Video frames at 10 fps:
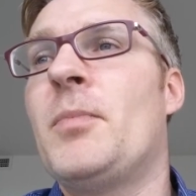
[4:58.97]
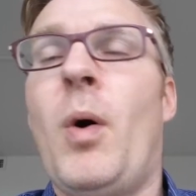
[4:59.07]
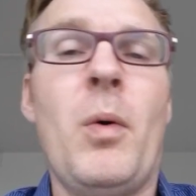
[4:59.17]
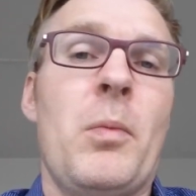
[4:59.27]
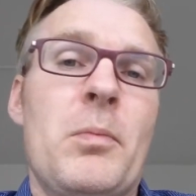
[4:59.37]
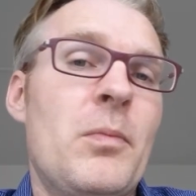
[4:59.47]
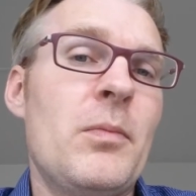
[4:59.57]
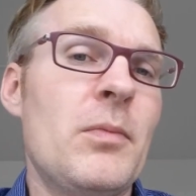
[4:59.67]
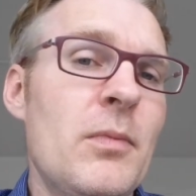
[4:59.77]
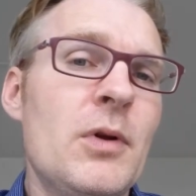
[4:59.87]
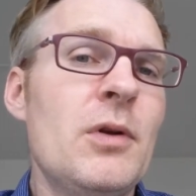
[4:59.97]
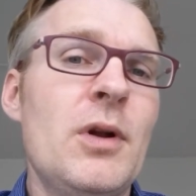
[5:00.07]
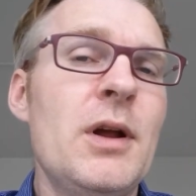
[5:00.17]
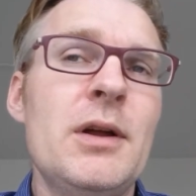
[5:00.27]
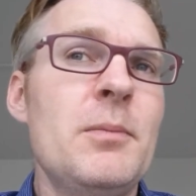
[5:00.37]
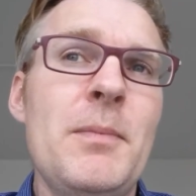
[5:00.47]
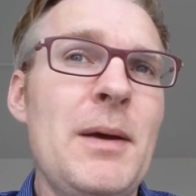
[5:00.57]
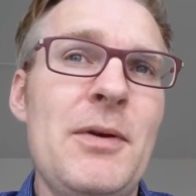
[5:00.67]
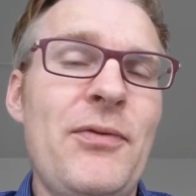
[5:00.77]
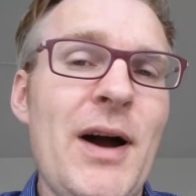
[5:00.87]
oh,
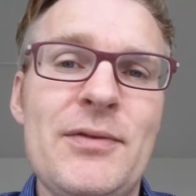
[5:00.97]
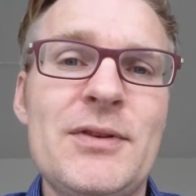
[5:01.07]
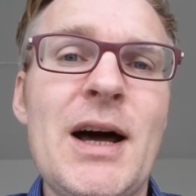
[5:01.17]
maybe five